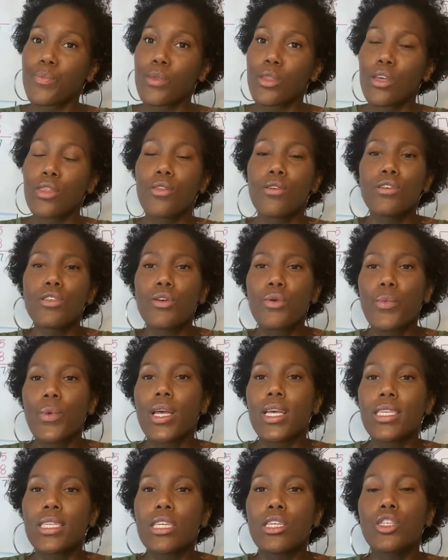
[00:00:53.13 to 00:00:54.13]
Those are
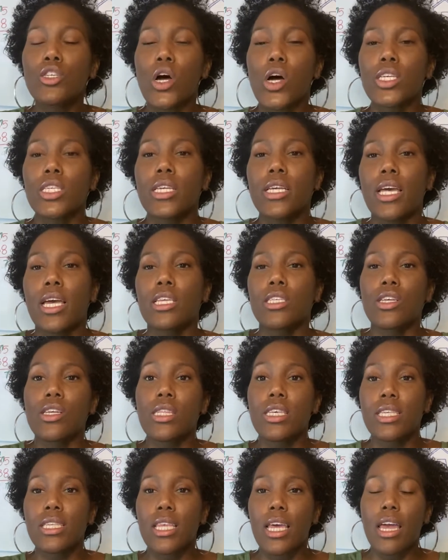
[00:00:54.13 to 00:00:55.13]
ways that dogs and cats are the
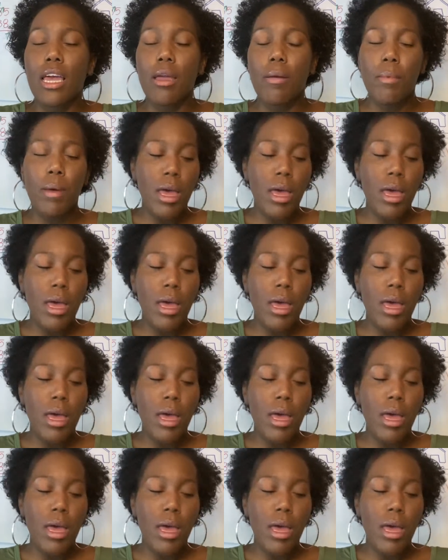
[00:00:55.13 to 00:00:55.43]
same.